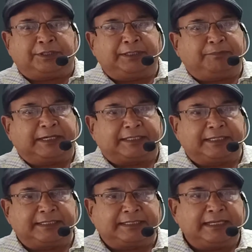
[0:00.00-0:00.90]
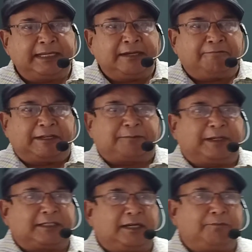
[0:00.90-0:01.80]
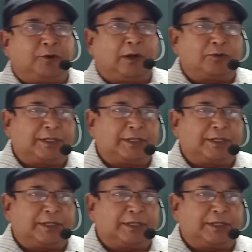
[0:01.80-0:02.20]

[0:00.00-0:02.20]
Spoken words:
three persons, first personal pronoun,